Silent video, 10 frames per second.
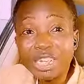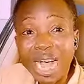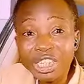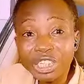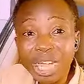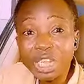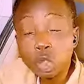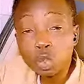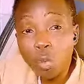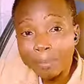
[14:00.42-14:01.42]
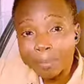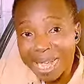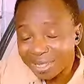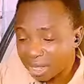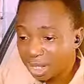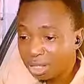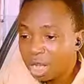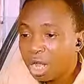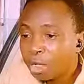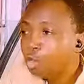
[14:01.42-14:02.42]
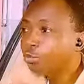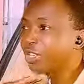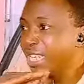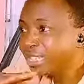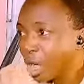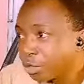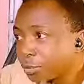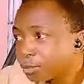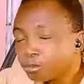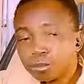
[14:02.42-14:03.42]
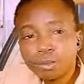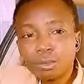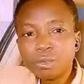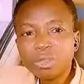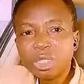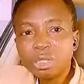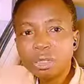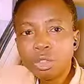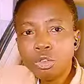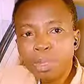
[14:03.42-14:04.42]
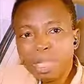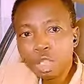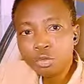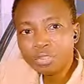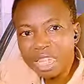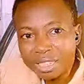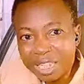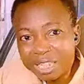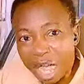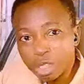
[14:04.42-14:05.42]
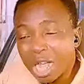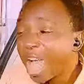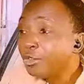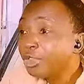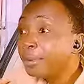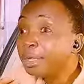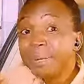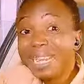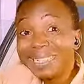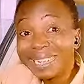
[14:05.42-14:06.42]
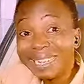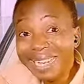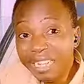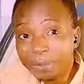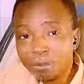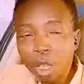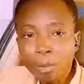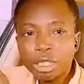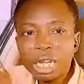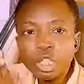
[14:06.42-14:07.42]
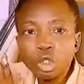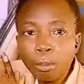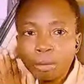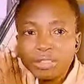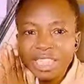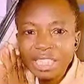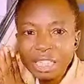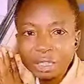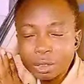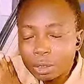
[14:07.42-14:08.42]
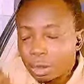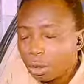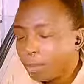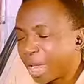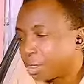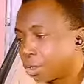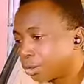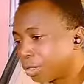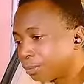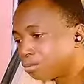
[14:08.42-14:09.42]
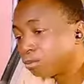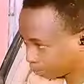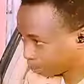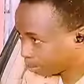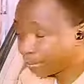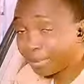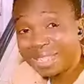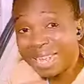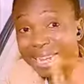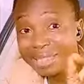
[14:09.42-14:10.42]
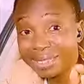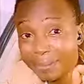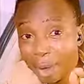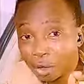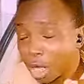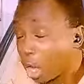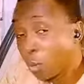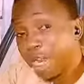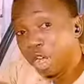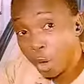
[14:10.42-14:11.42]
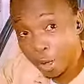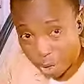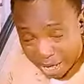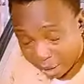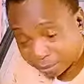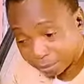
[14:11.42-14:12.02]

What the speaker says: garnished and swept, as in you've it out and you kept the place clean, but there is nobody in it. Oh my God. He said a demon will go away